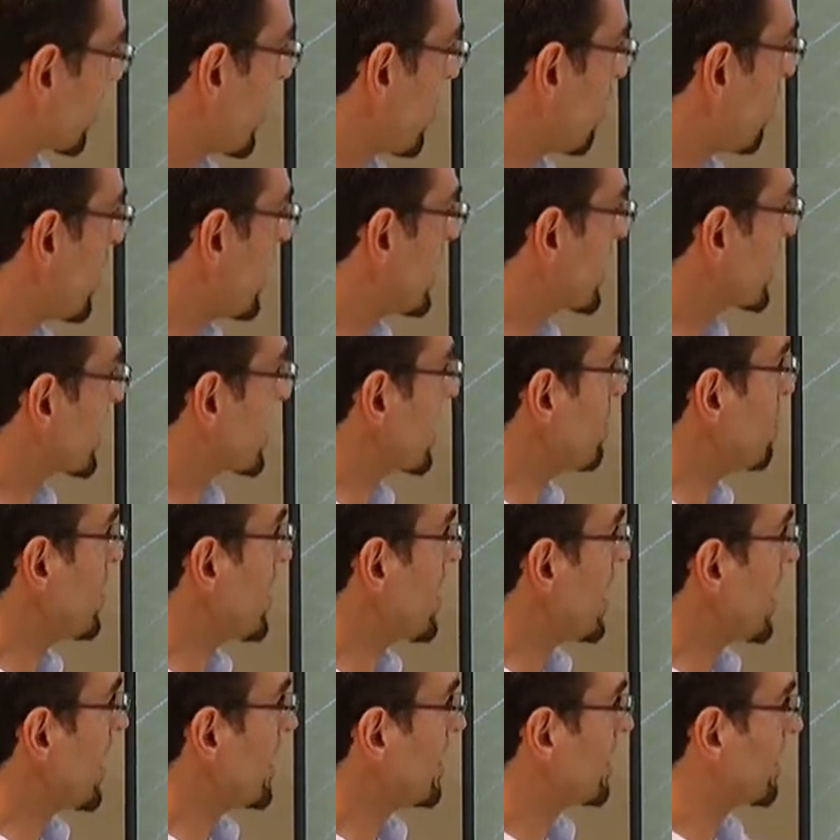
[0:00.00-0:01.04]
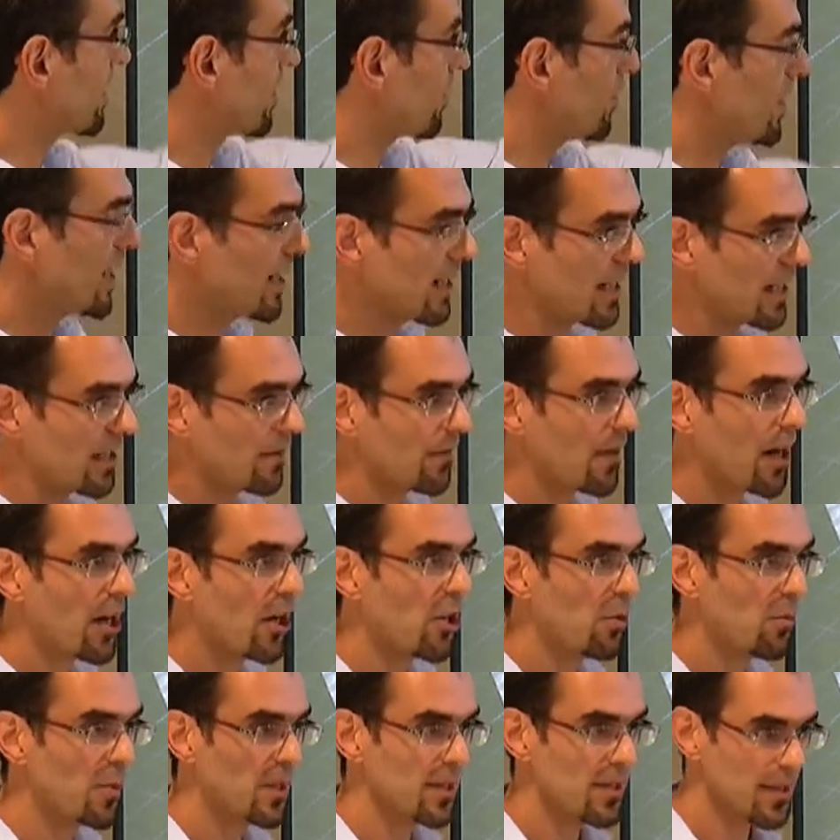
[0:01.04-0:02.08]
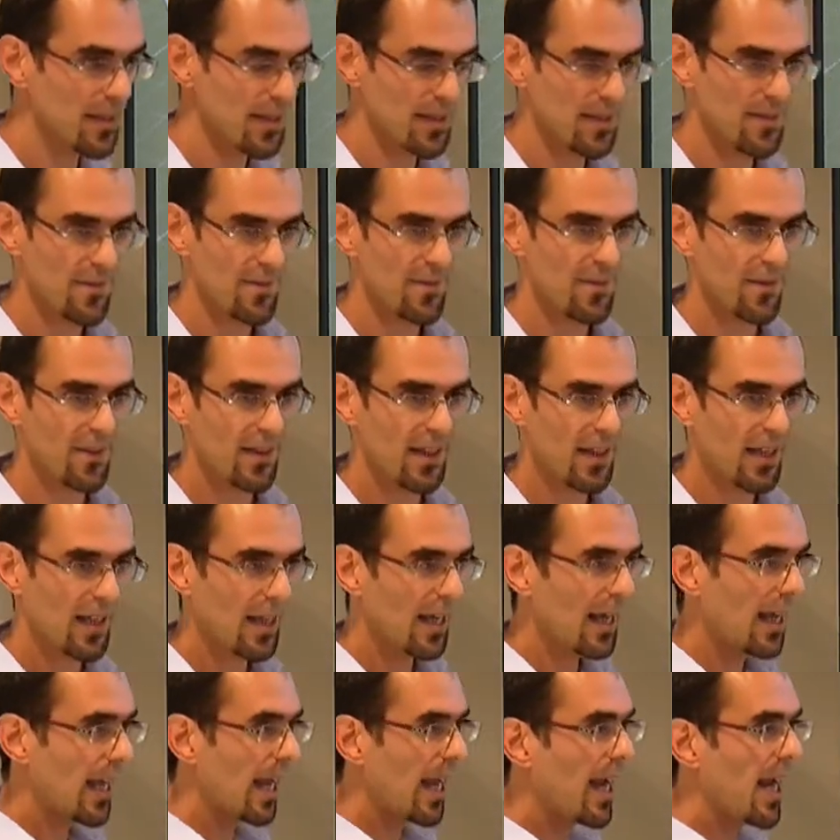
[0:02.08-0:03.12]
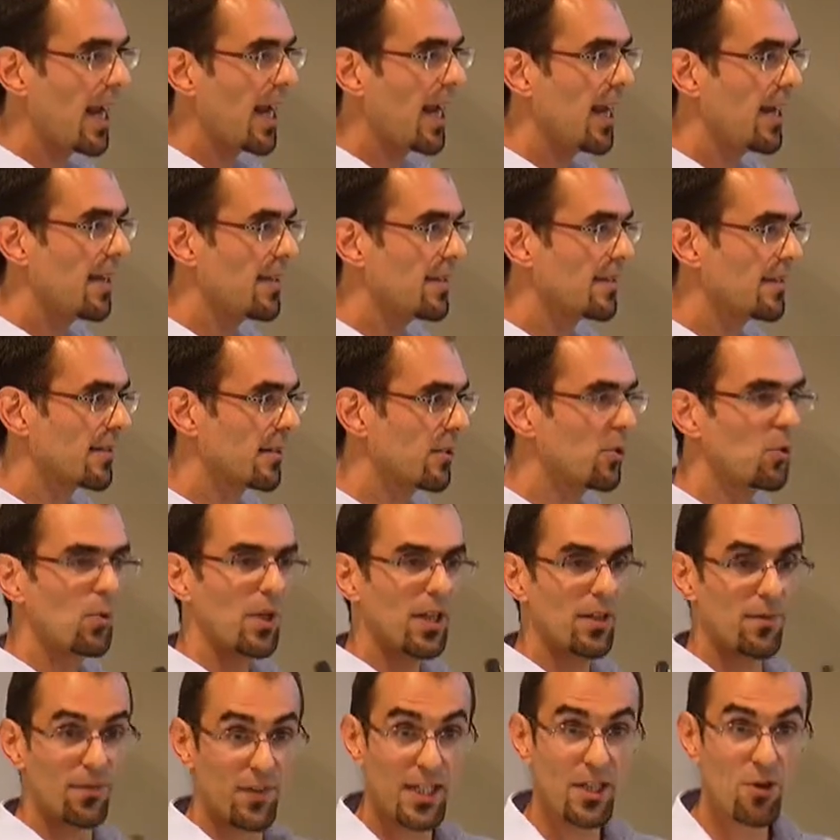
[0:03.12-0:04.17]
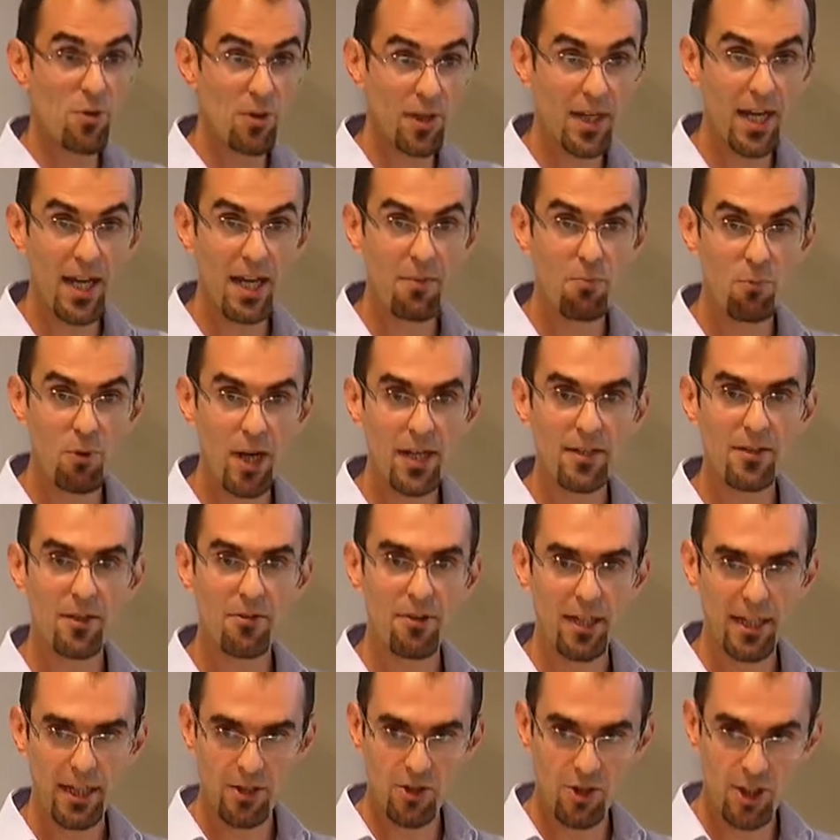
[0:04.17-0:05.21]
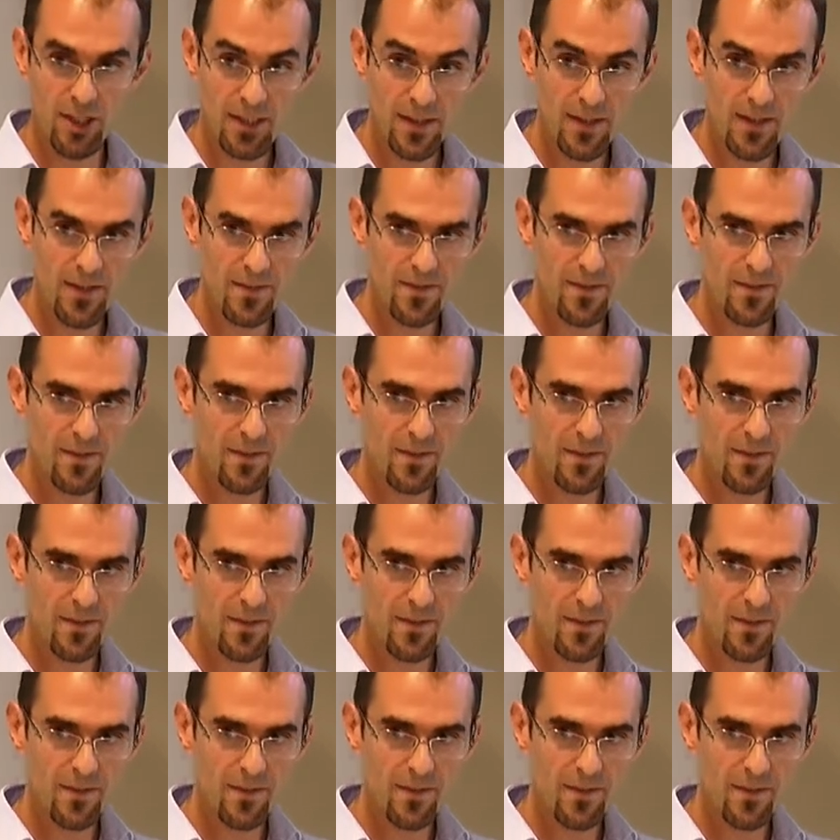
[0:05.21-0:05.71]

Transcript: they will simulate 3D environments and, in video game rendering engines,